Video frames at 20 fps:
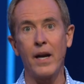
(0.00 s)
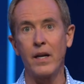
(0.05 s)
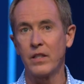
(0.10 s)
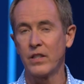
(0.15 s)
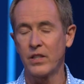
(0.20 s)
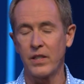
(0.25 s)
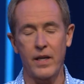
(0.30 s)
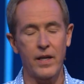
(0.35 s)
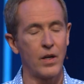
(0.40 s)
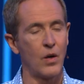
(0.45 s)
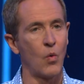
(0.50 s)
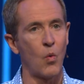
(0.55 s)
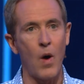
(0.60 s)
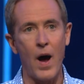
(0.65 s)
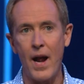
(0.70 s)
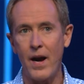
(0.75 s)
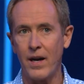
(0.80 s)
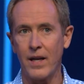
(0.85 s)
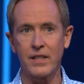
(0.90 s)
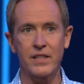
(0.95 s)
did
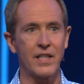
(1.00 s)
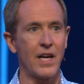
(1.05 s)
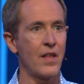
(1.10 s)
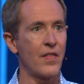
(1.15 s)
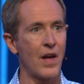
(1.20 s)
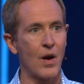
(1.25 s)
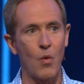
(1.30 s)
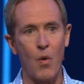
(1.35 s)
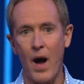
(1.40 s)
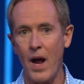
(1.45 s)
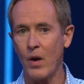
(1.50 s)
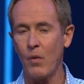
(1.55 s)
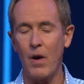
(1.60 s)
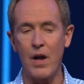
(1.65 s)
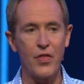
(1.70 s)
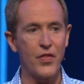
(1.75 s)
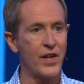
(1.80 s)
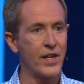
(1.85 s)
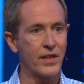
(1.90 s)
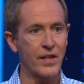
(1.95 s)
I say that? Why do
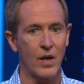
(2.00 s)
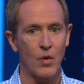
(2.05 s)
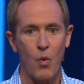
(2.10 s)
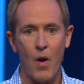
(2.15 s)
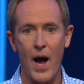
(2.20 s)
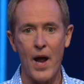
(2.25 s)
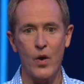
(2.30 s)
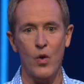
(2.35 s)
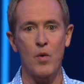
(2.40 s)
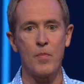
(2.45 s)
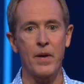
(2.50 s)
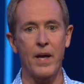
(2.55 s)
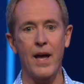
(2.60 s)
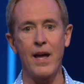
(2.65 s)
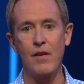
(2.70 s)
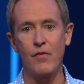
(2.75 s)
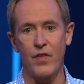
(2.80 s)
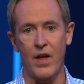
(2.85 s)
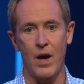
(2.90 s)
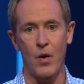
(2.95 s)
I think that? Why do I
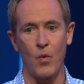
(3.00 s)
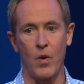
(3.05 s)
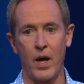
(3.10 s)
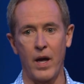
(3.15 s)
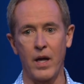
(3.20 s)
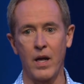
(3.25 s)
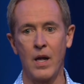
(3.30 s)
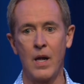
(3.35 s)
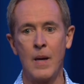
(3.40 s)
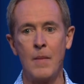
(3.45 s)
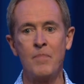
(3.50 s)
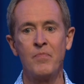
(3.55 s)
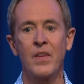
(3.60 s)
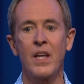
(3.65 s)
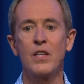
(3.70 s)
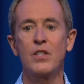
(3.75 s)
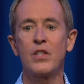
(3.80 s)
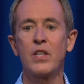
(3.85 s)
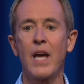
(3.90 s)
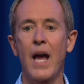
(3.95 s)
behave that way?
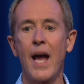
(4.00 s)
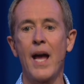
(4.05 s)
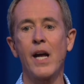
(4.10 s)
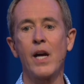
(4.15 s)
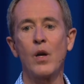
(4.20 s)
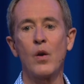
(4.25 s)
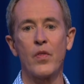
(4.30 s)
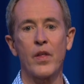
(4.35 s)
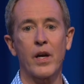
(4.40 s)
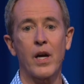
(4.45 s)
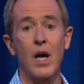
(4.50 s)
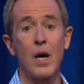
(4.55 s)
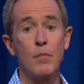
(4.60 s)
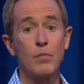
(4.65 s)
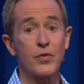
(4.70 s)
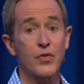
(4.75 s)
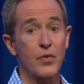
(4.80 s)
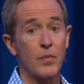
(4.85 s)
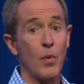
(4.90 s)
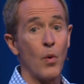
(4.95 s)
Is the anger that comes from